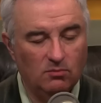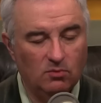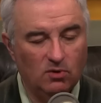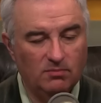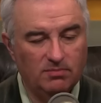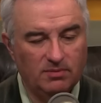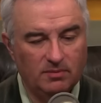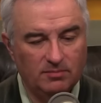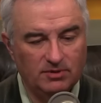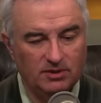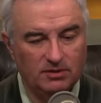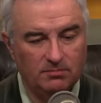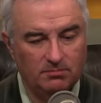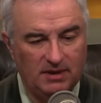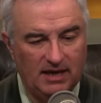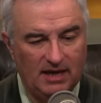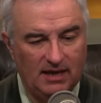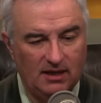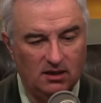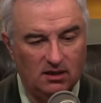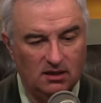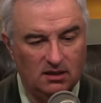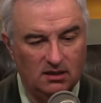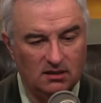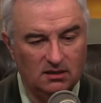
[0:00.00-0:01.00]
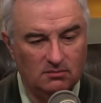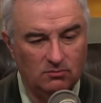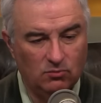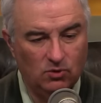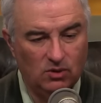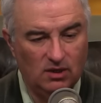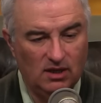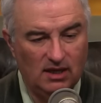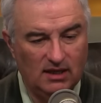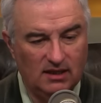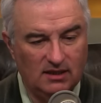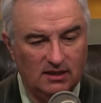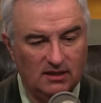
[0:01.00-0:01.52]
more people that bang on it, the more
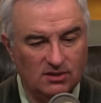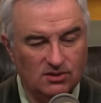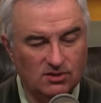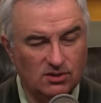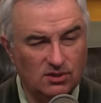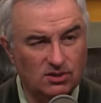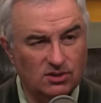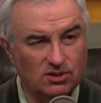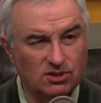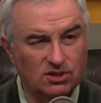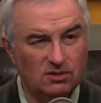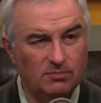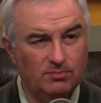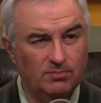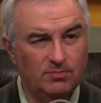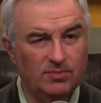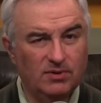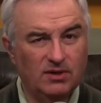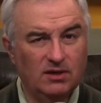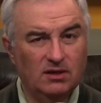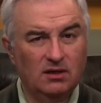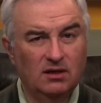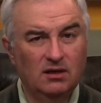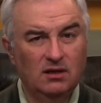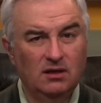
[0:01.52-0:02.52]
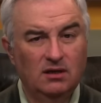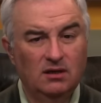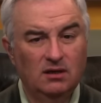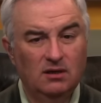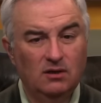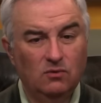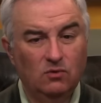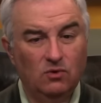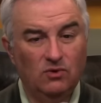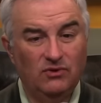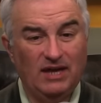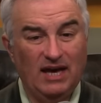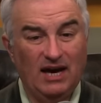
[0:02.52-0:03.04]
likely it's going to ship uh,
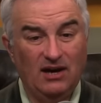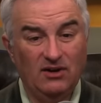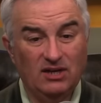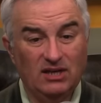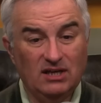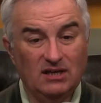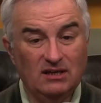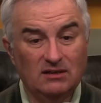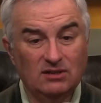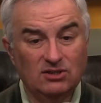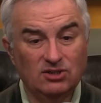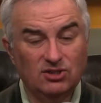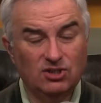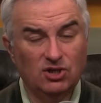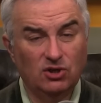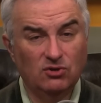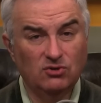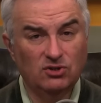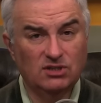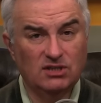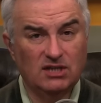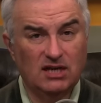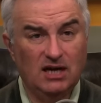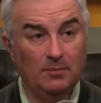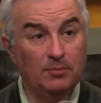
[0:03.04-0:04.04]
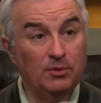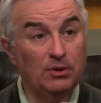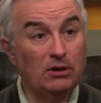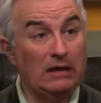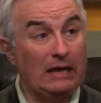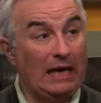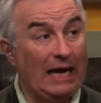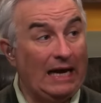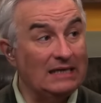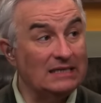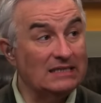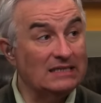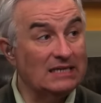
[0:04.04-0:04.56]
without a showstopper,
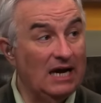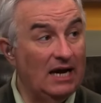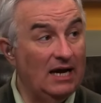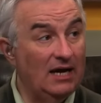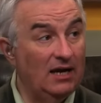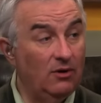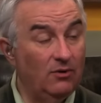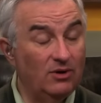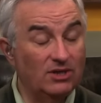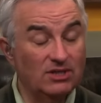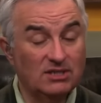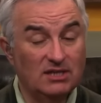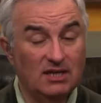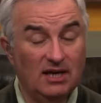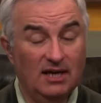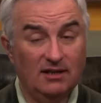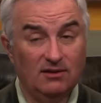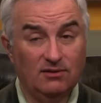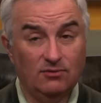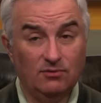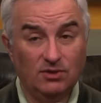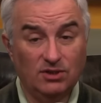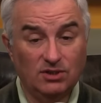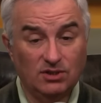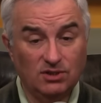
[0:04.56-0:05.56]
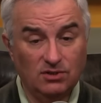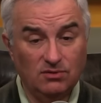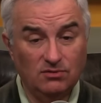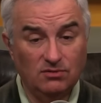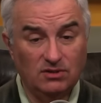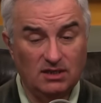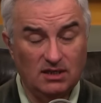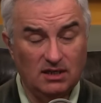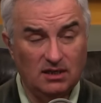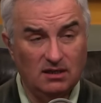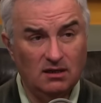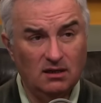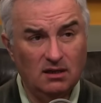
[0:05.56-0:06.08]
as iOS nine three two
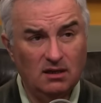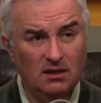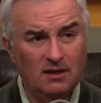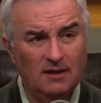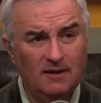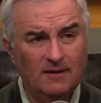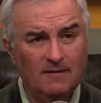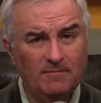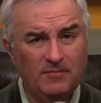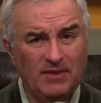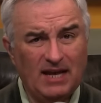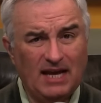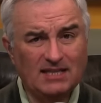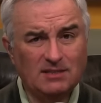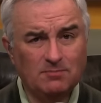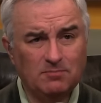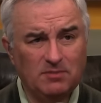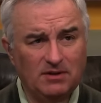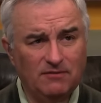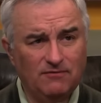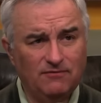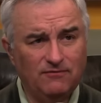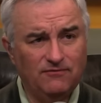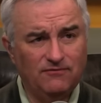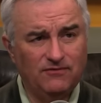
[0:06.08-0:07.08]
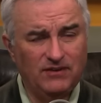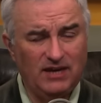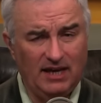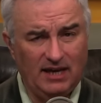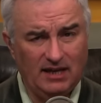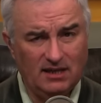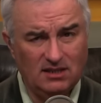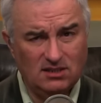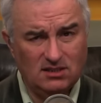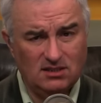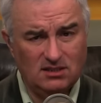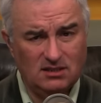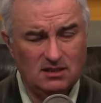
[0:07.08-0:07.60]
did. Yes. That's been
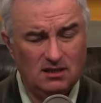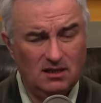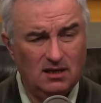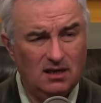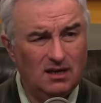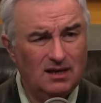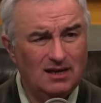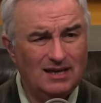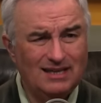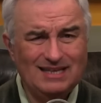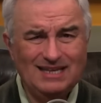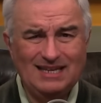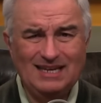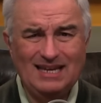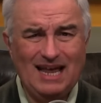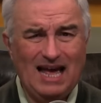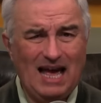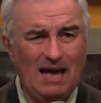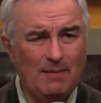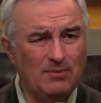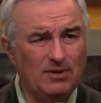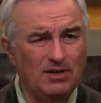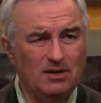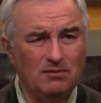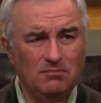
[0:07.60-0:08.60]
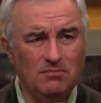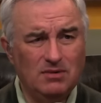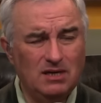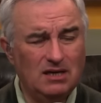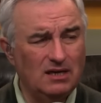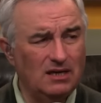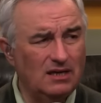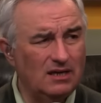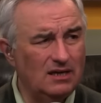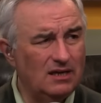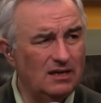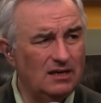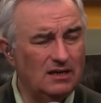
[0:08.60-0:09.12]
fixed. Didn't yes. happen to
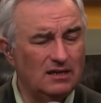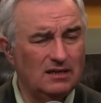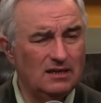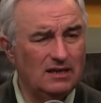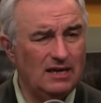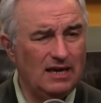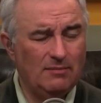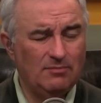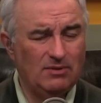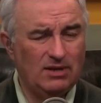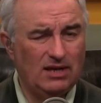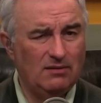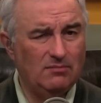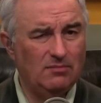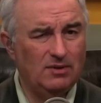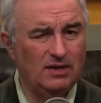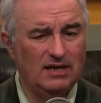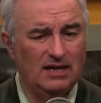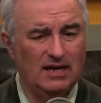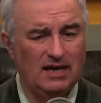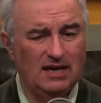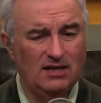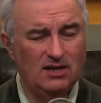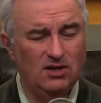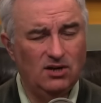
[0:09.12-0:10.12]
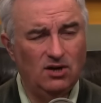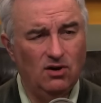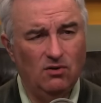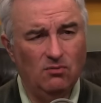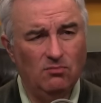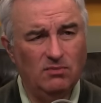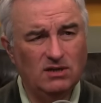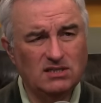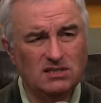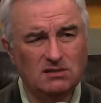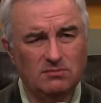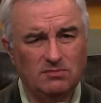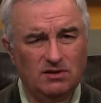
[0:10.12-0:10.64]
me. Didn't happen to anybody I know.
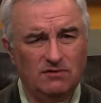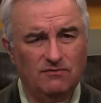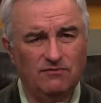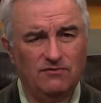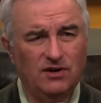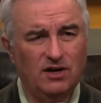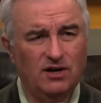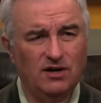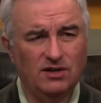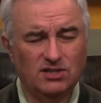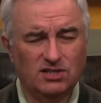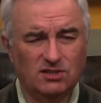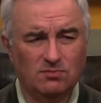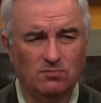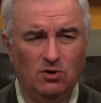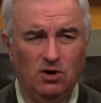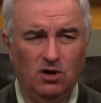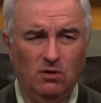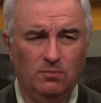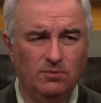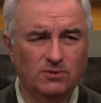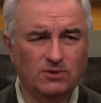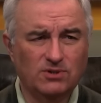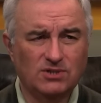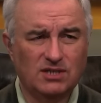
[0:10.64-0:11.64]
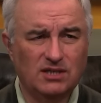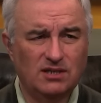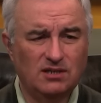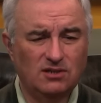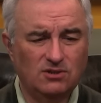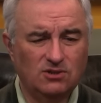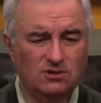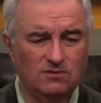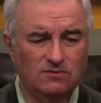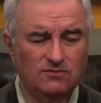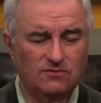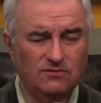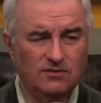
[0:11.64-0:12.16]
Must no, have been a maybe. very small
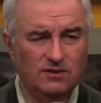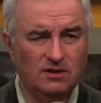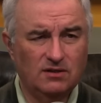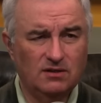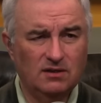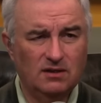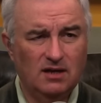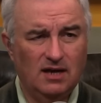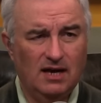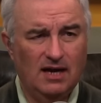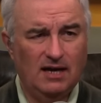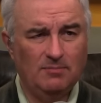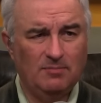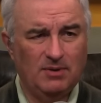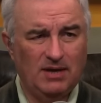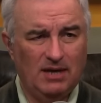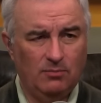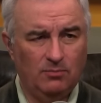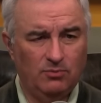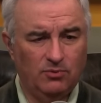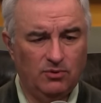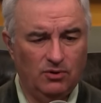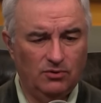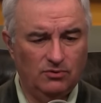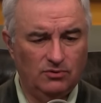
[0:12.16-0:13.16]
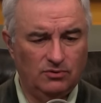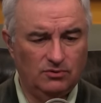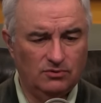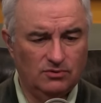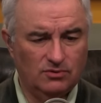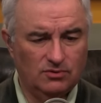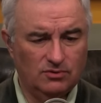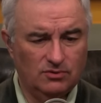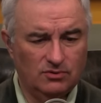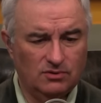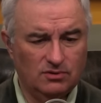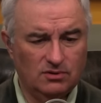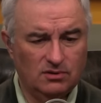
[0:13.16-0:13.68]
percentage of uh, iPad Pro
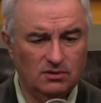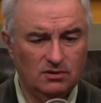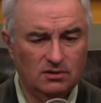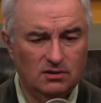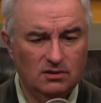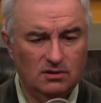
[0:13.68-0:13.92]
users